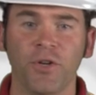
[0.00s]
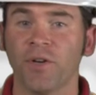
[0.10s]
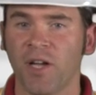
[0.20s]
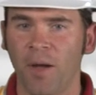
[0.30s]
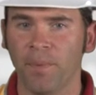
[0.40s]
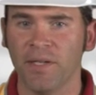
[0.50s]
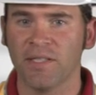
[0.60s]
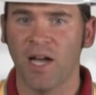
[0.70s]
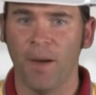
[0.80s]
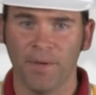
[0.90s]
your
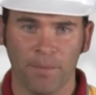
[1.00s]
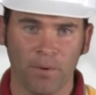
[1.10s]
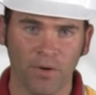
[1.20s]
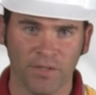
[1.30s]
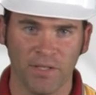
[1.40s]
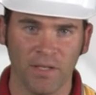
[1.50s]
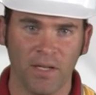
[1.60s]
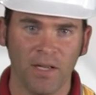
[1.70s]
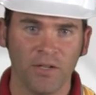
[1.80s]
company's competent person